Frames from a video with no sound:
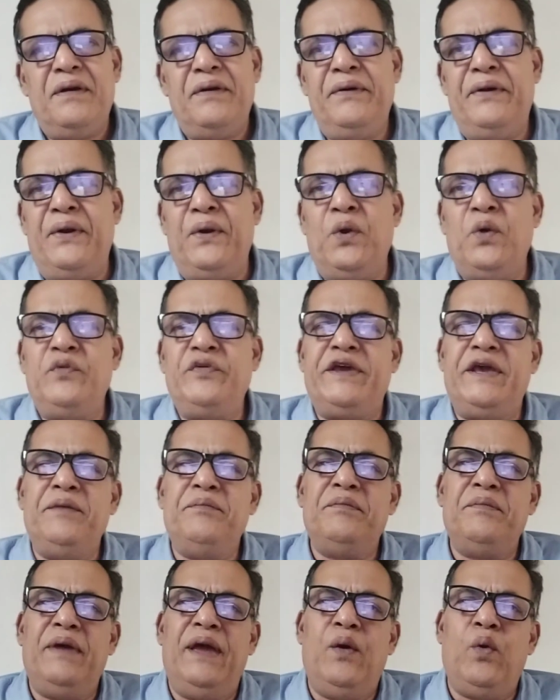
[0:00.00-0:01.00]
drove
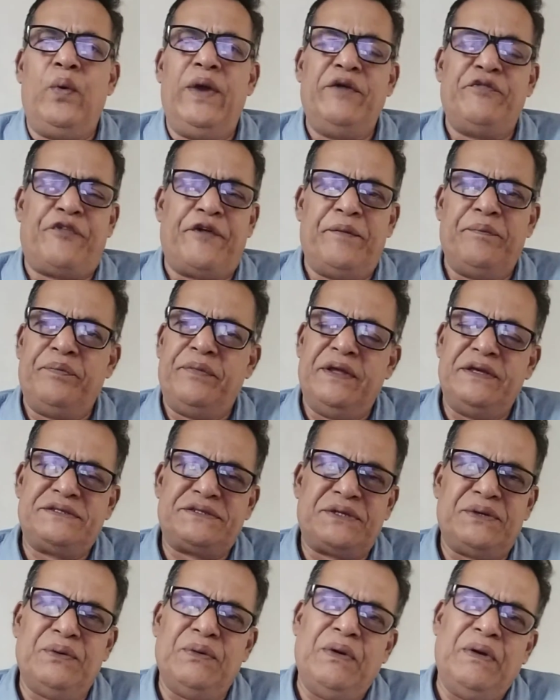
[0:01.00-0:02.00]
him away from the
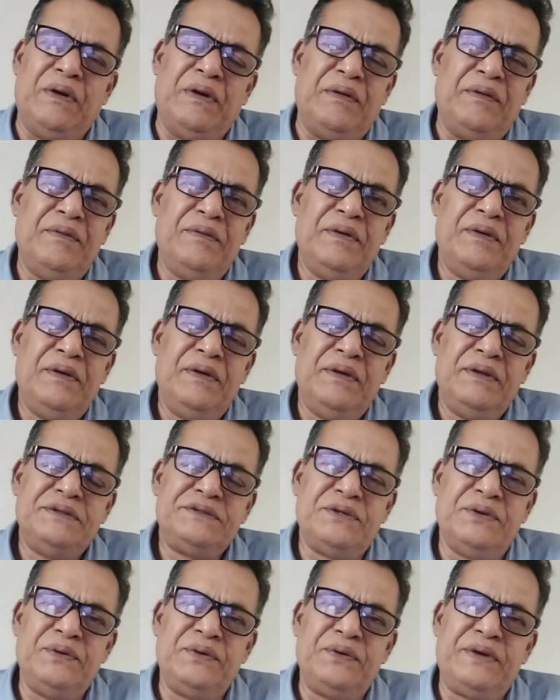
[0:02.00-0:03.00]
school.
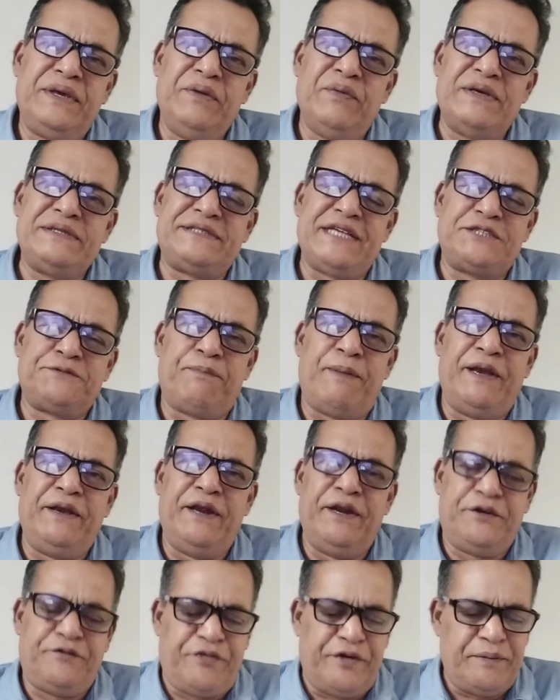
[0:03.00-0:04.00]
So he was
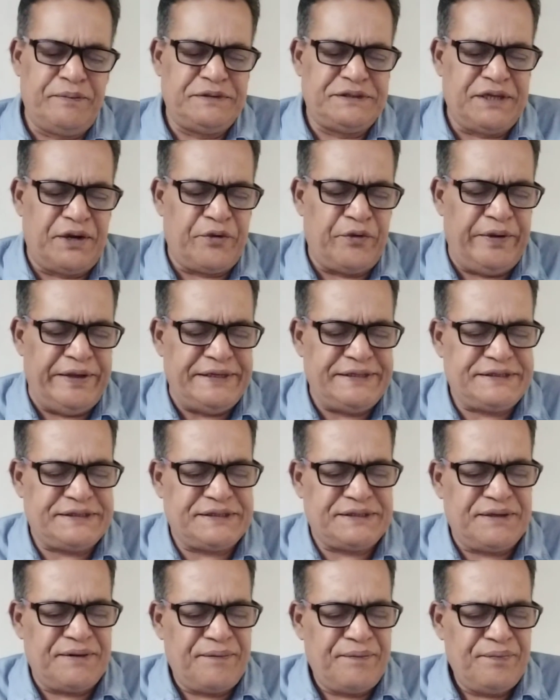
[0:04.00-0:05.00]
suspended from
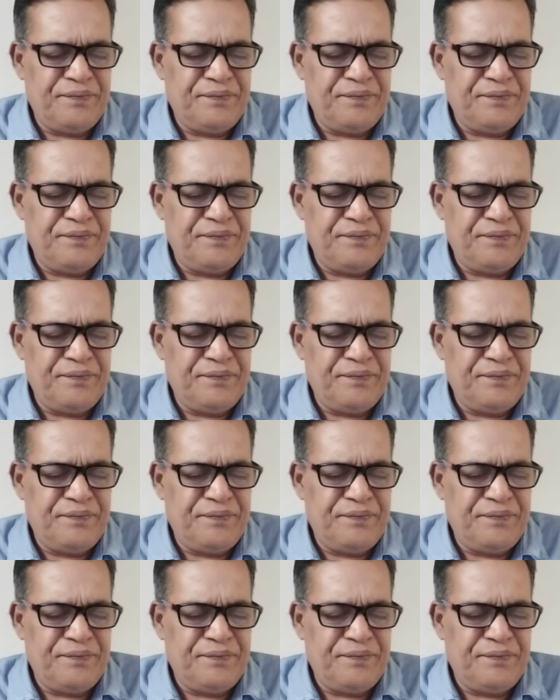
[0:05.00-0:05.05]
service.